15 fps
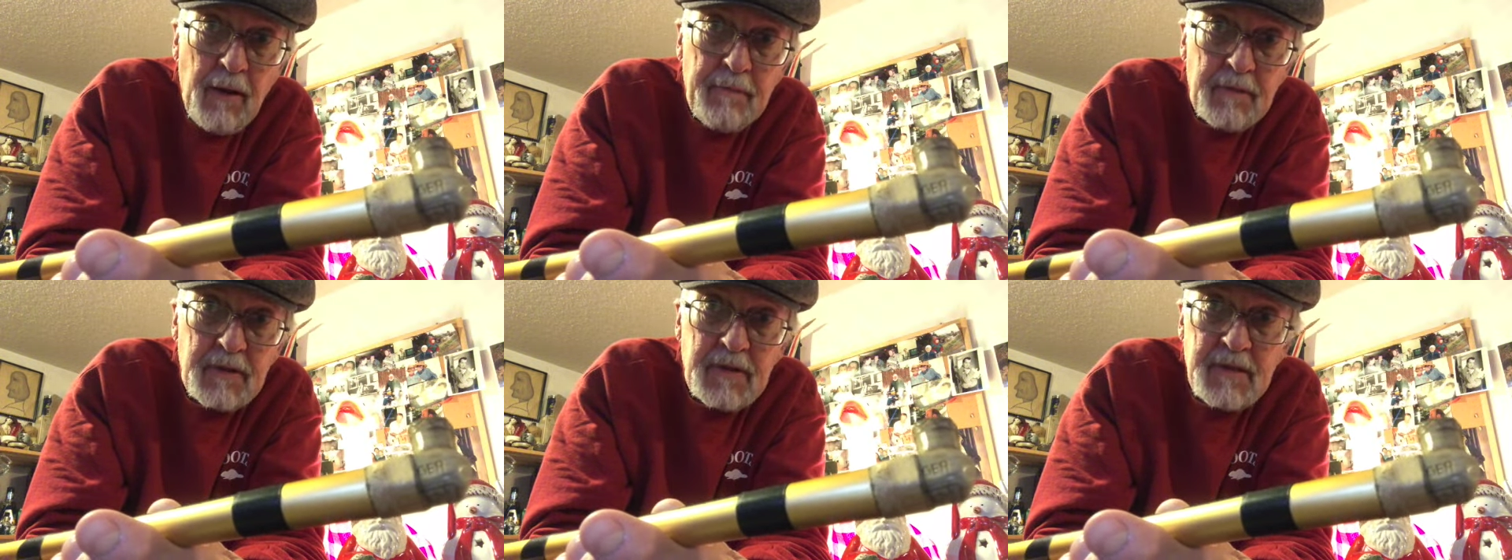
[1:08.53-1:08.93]

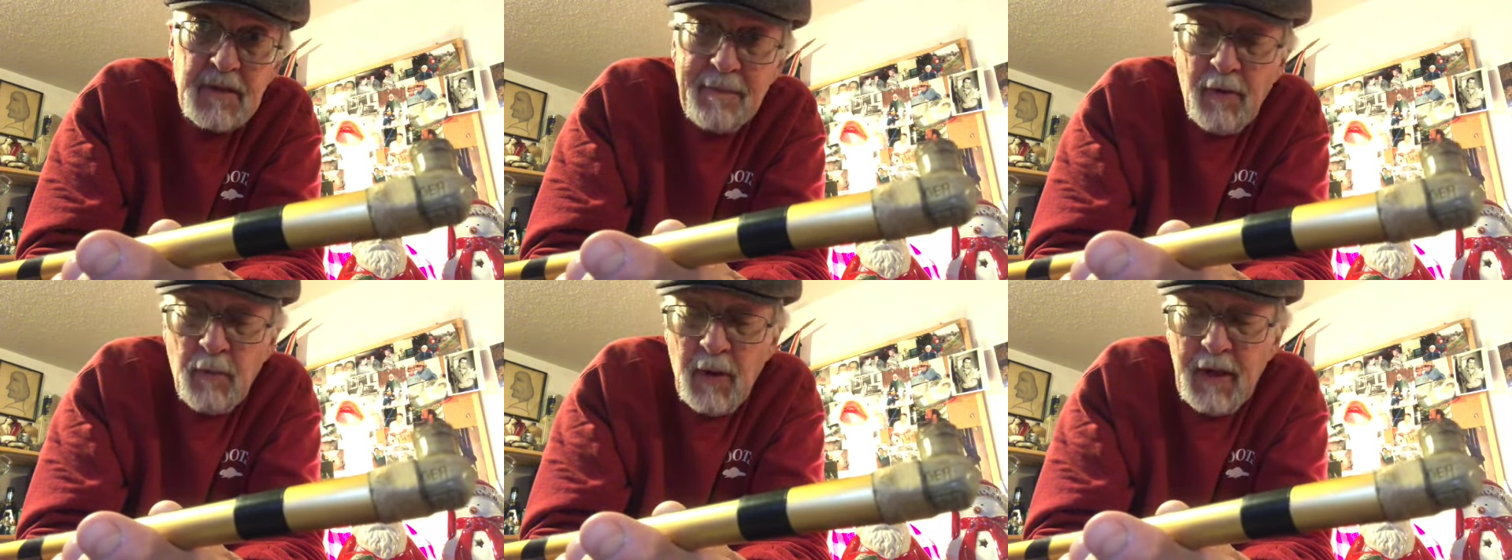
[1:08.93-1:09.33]
It was,
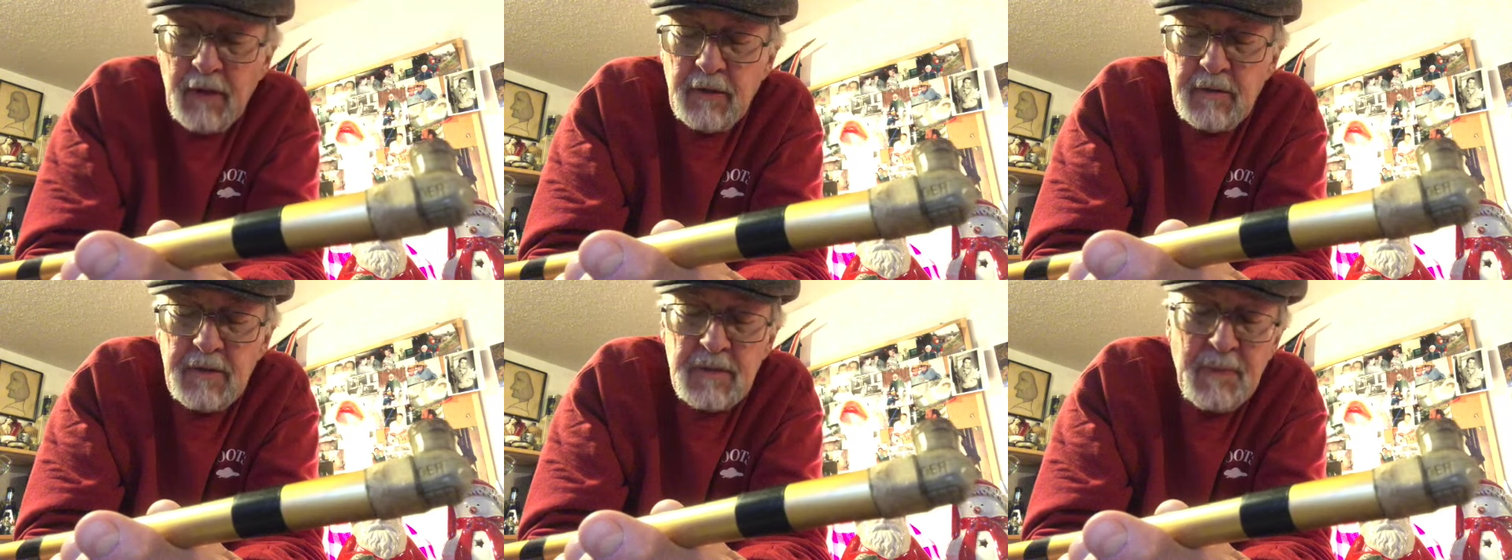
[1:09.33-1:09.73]
number one, it
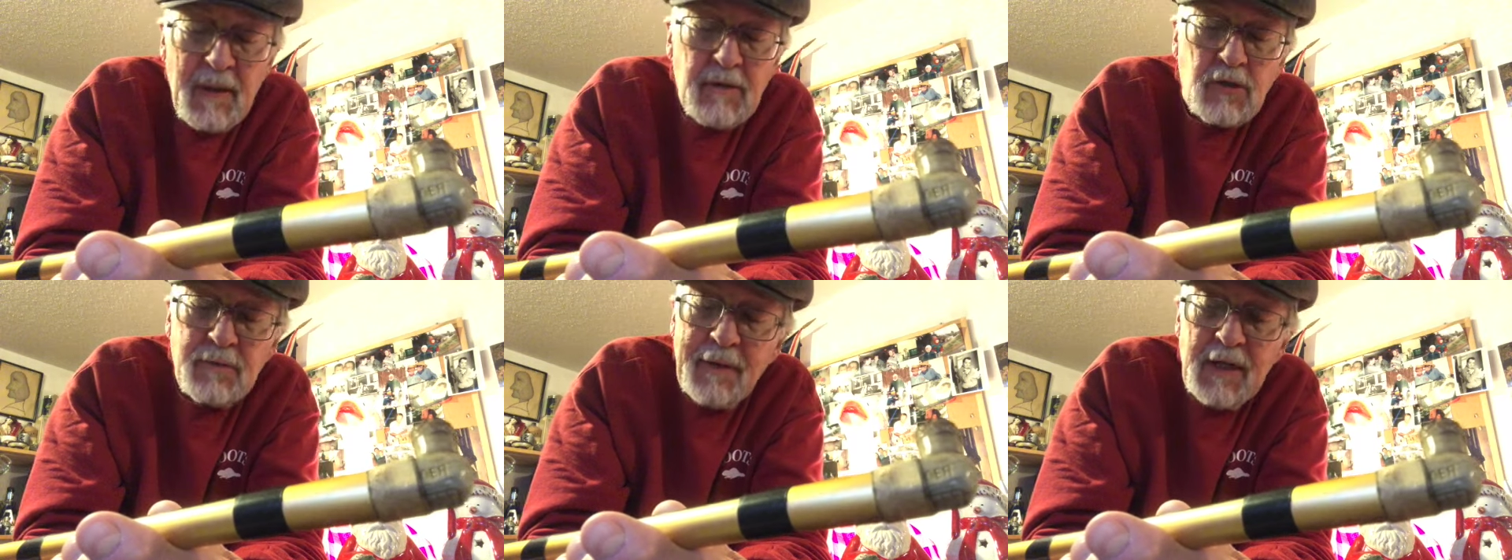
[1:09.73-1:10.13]

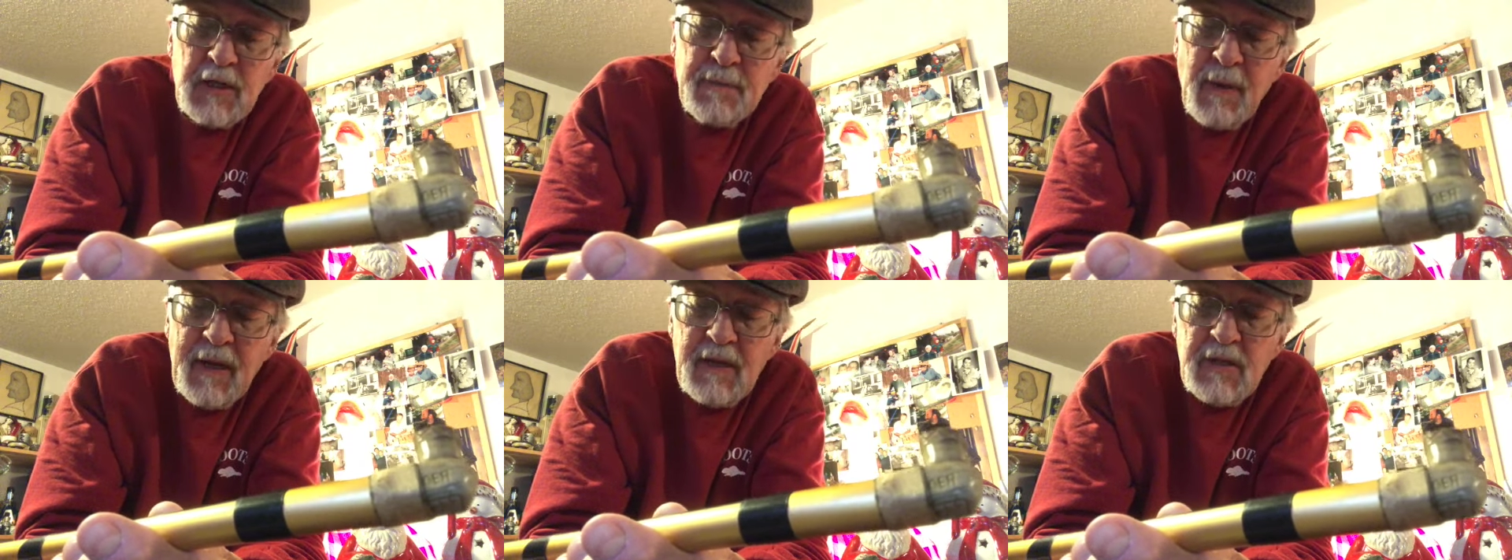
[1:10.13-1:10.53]
smelled too
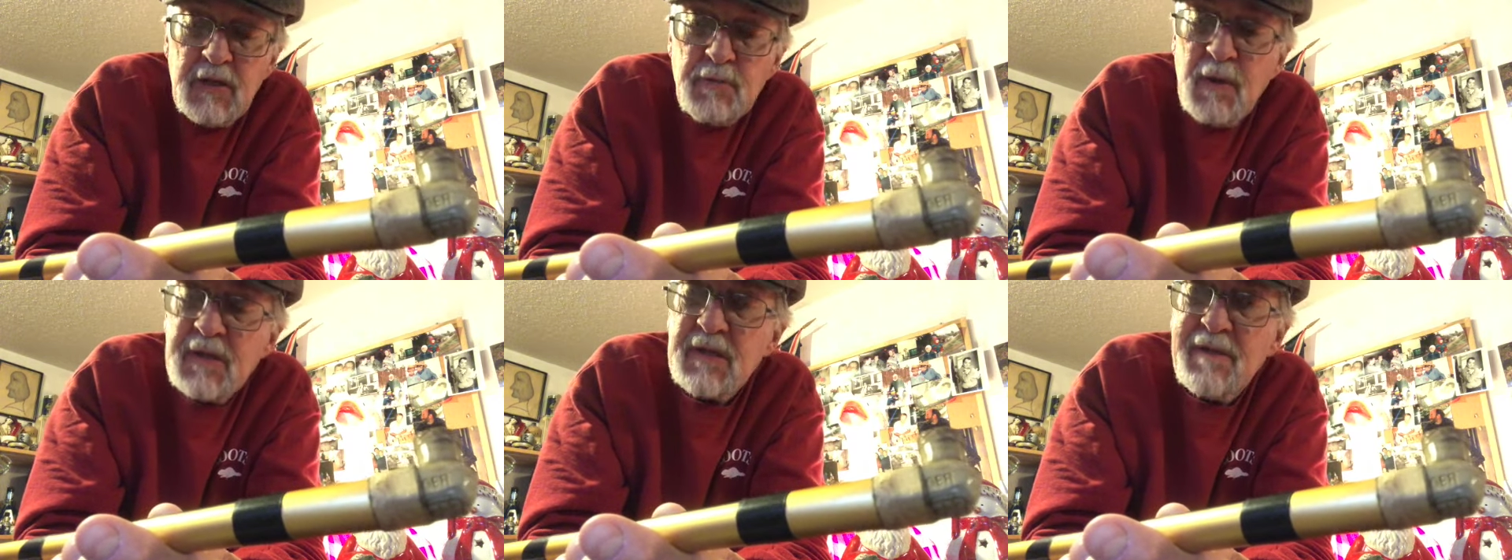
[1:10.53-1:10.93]
much, but it
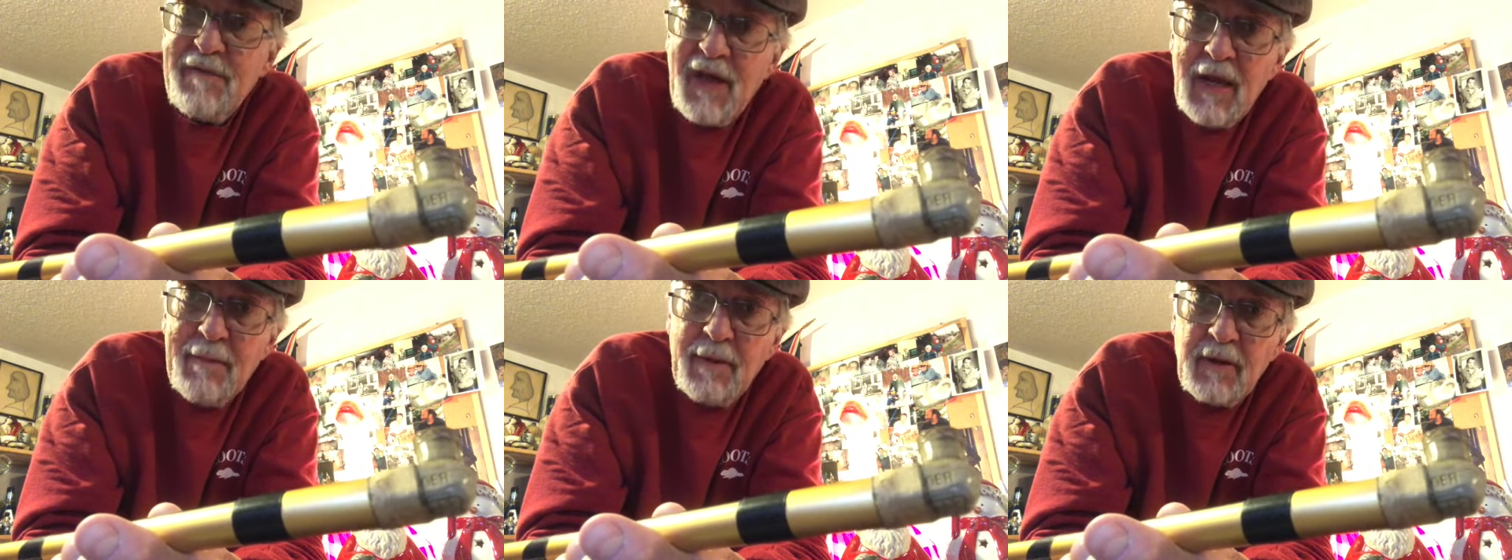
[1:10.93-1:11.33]
just wasn't
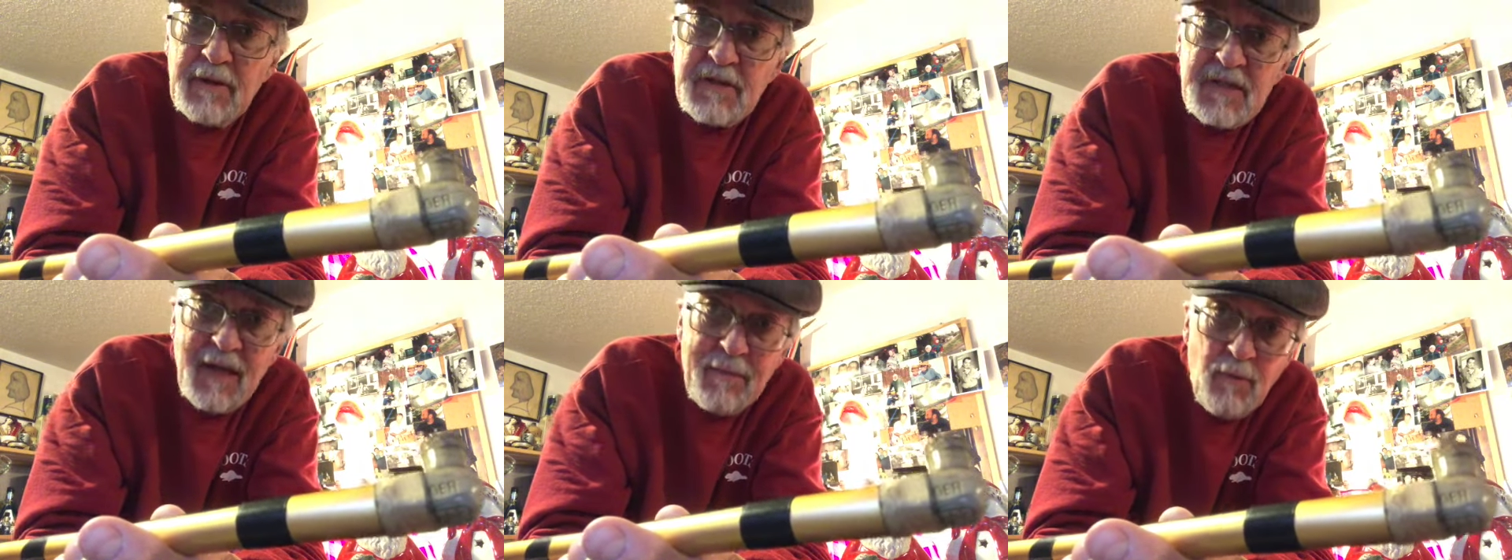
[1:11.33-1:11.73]
available
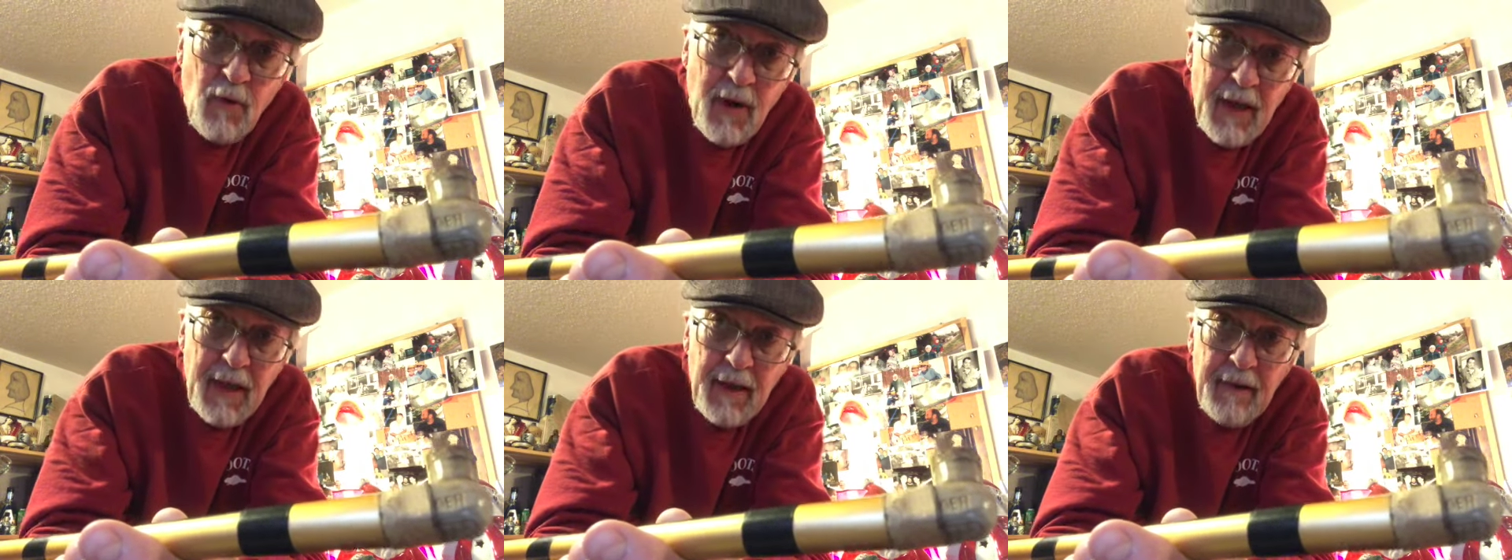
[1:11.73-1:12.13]
the same
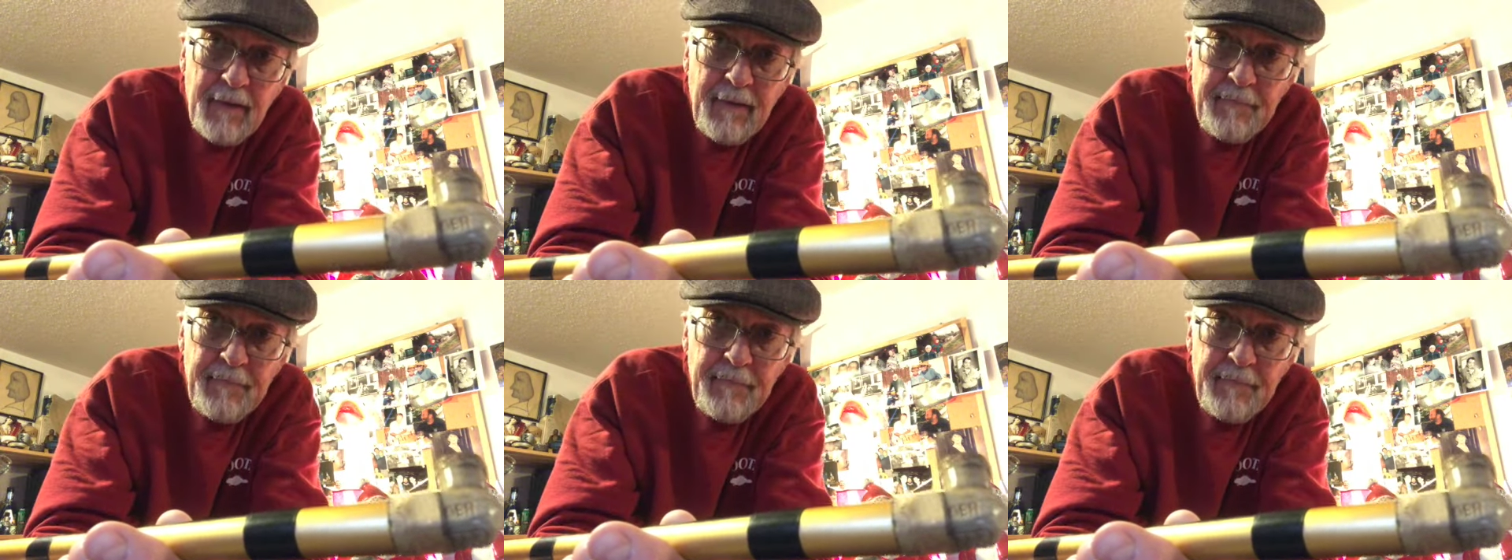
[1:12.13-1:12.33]
way.